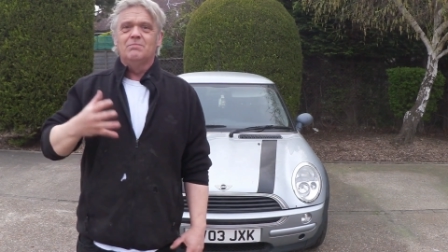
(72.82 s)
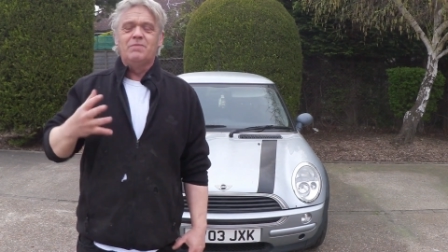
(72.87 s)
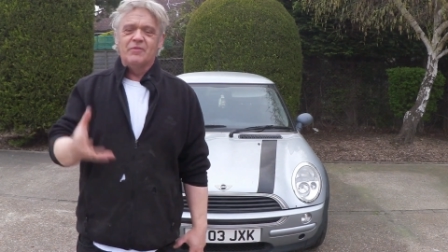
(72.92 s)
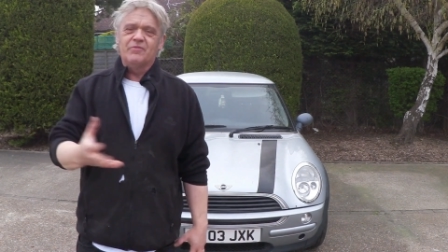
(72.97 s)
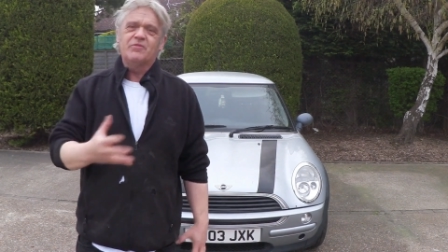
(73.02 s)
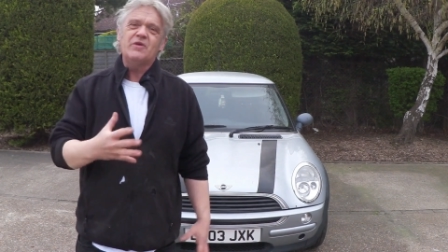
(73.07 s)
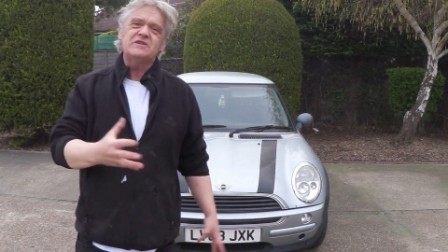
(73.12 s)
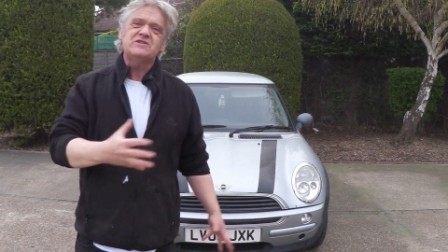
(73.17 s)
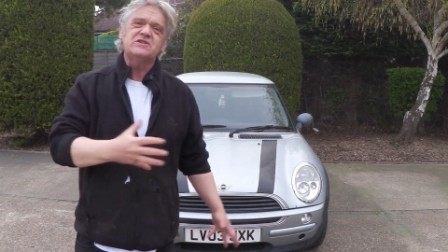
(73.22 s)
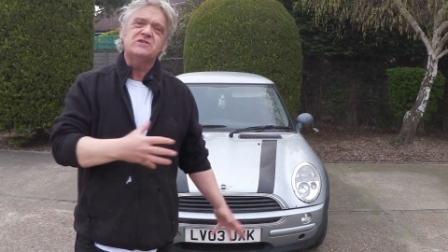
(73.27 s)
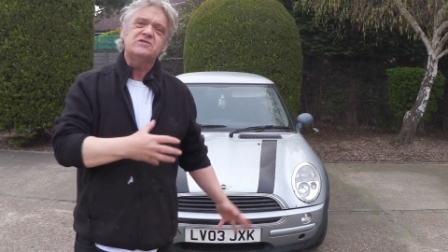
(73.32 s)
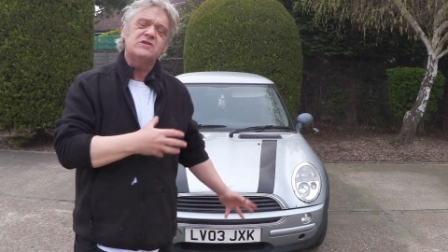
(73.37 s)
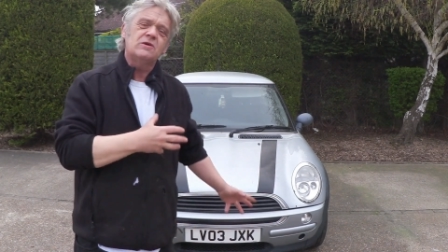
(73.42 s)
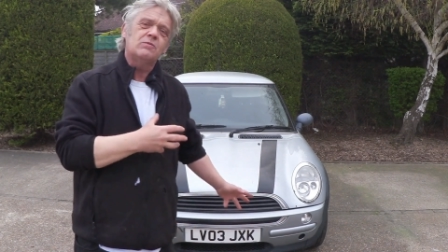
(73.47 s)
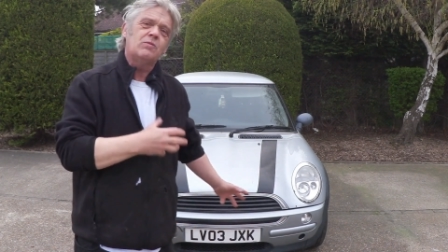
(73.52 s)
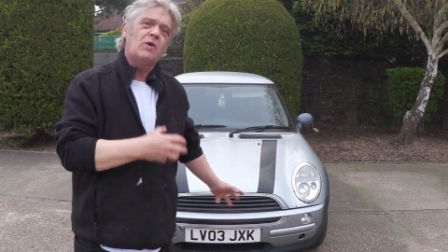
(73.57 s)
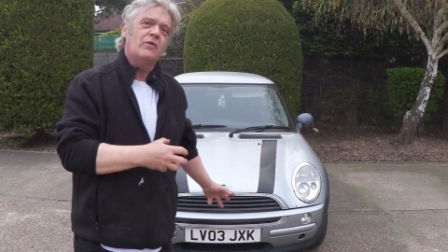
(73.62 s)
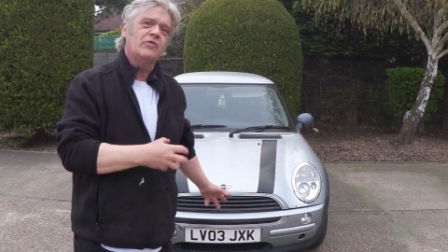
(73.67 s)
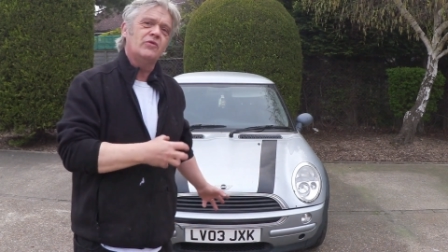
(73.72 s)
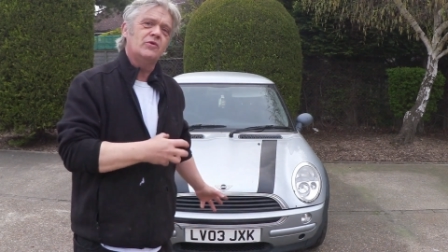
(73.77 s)
But this is
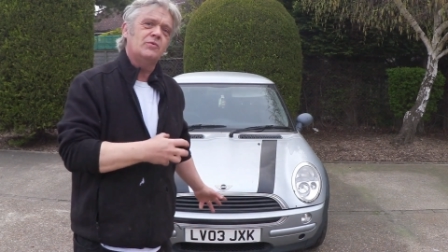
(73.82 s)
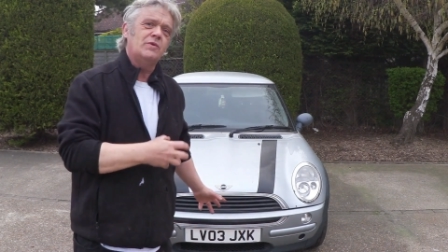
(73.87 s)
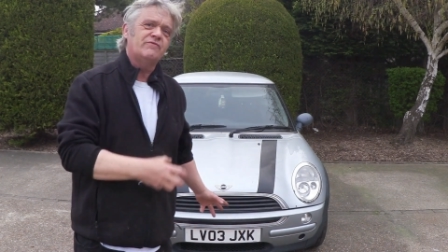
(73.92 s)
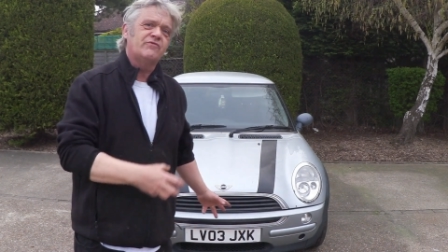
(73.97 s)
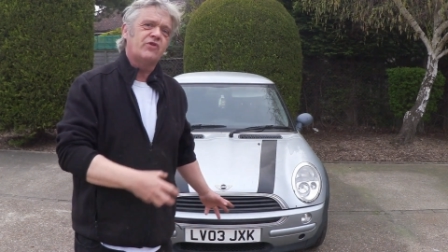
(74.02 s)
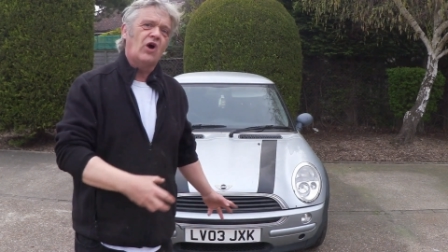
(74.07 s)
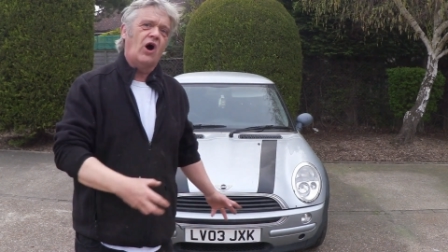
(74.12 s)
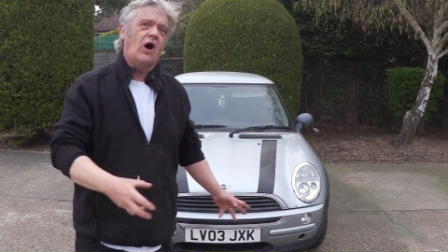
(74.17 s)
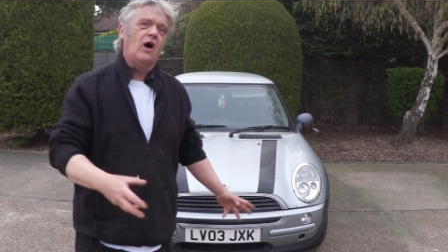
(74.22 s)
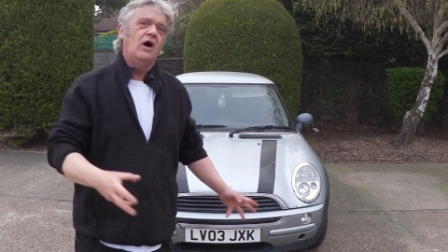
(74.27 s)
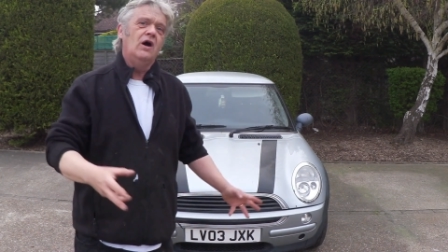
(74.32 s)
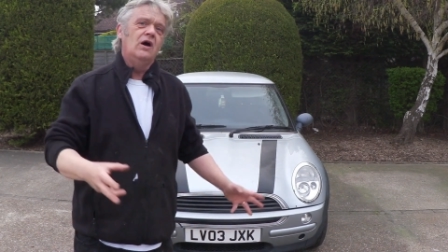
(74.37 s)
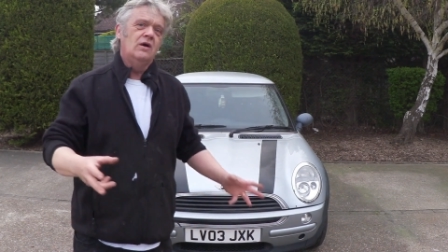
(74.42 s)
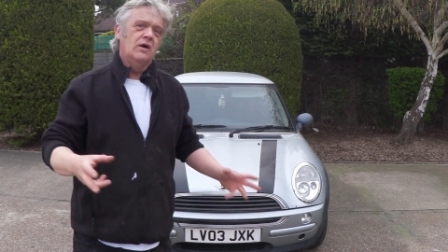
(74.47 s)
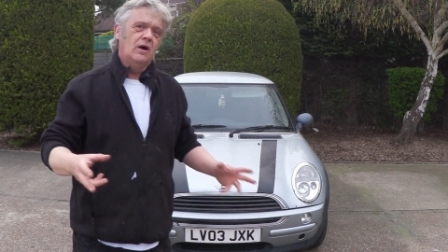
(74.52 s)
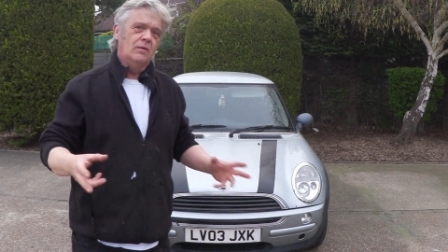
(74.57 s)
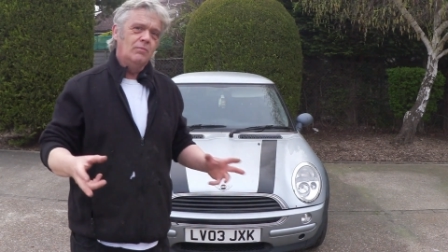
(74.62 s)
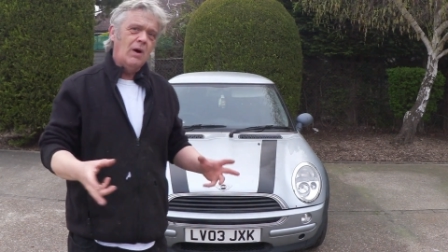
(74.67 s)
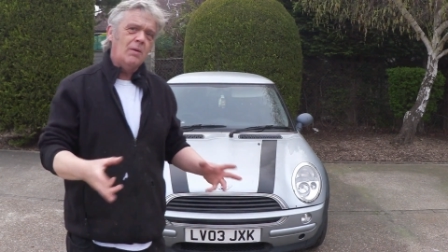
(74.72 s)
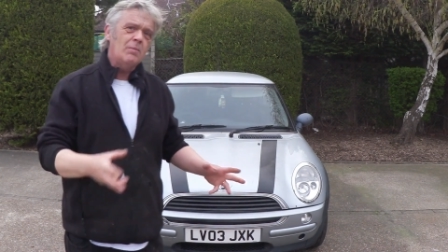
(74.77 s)
the one that we've got.
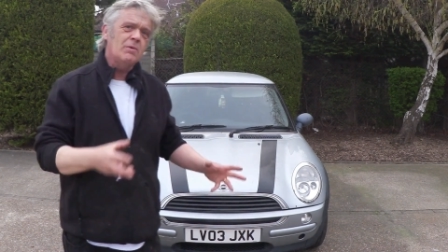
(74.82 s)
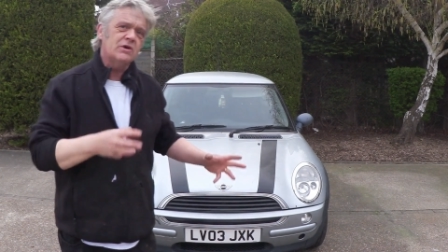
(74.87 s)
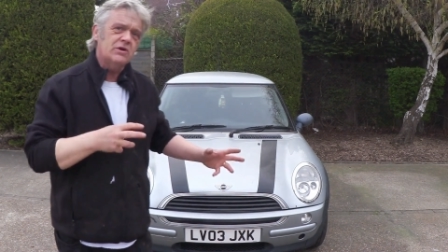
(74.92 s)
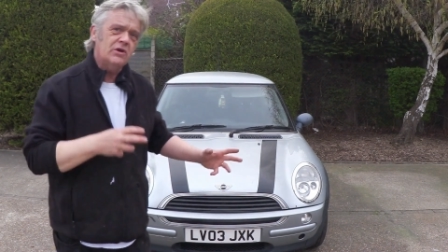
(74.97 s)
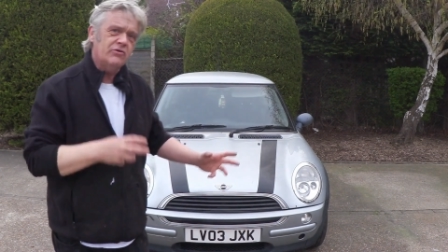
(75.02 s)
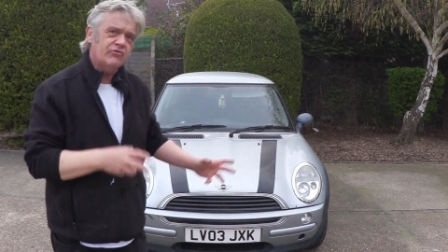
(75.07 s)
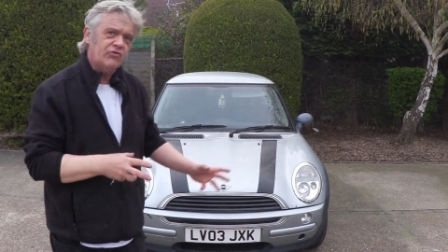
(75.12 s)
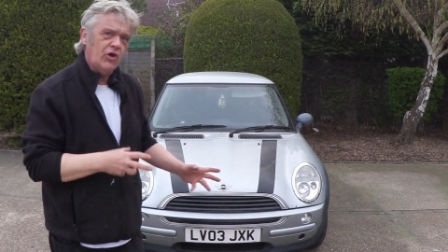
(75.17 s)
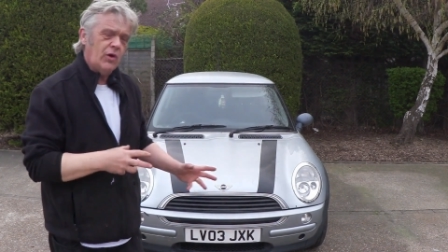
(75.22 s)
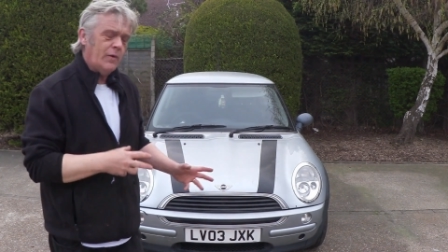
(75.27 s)
And what we're going to